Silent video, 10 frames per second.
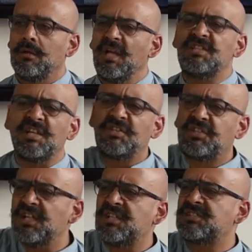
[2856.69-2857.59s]
He
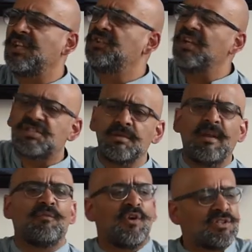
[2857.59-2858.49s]
did this, he said this to
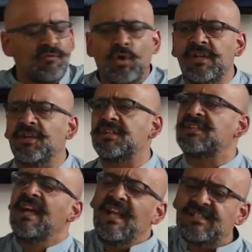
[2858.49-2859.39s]
me in front of all the others.